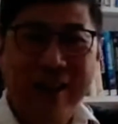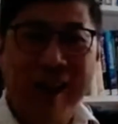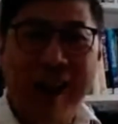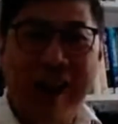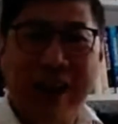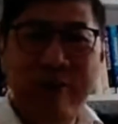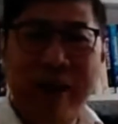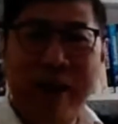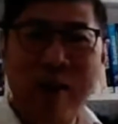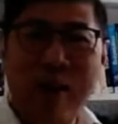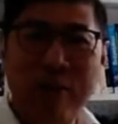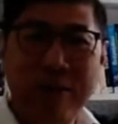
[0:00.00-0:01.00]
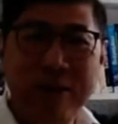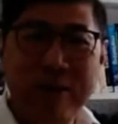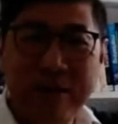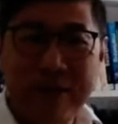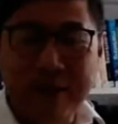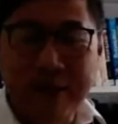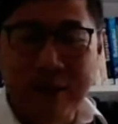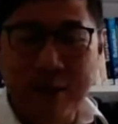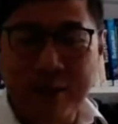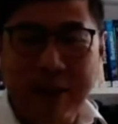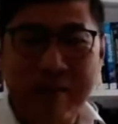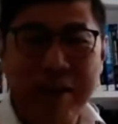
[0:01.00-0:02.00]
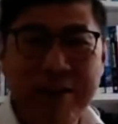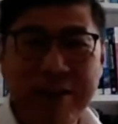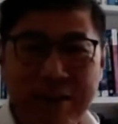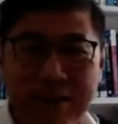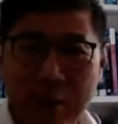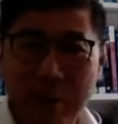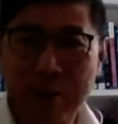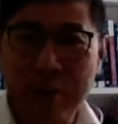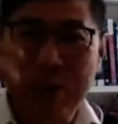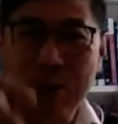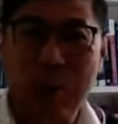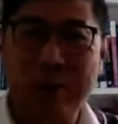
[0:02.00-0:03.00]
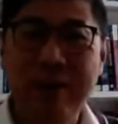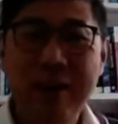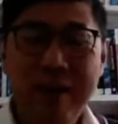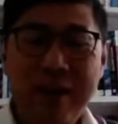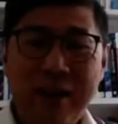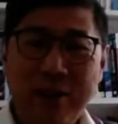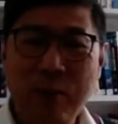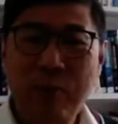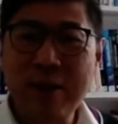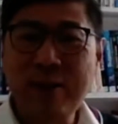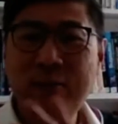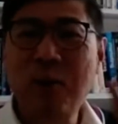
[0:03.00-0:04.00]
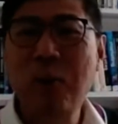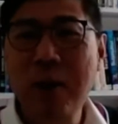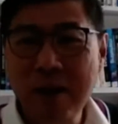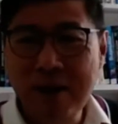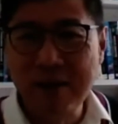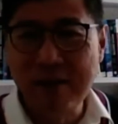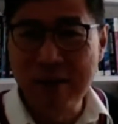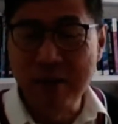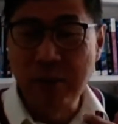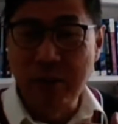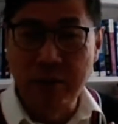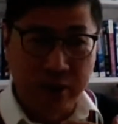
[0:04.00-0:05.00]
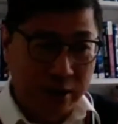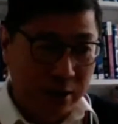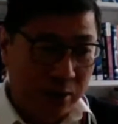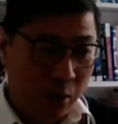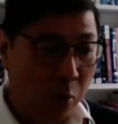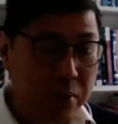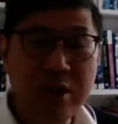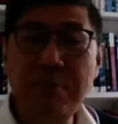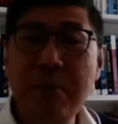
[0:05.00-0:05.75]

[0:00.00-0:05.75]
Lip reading: the high rank officers or directors are going to join the rest of the workers in terms of open